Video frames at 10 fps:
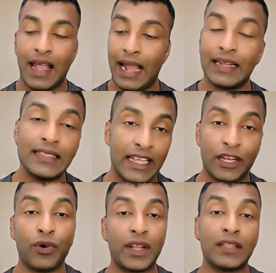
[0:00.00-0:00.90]
and he's
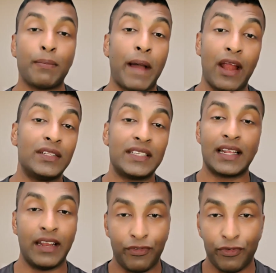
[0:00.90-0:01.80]
ignoring the
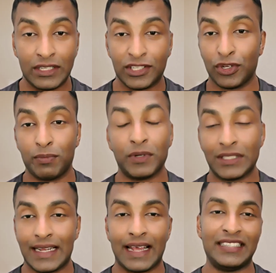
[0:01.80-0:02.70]
biological influences on
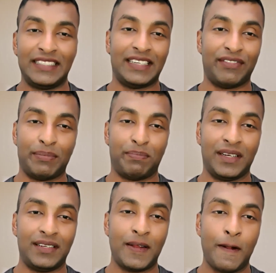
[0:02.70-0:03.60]
personality
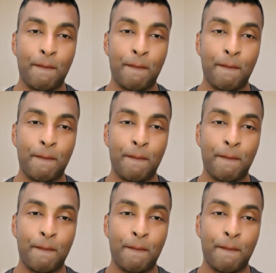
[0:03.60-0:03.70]
development.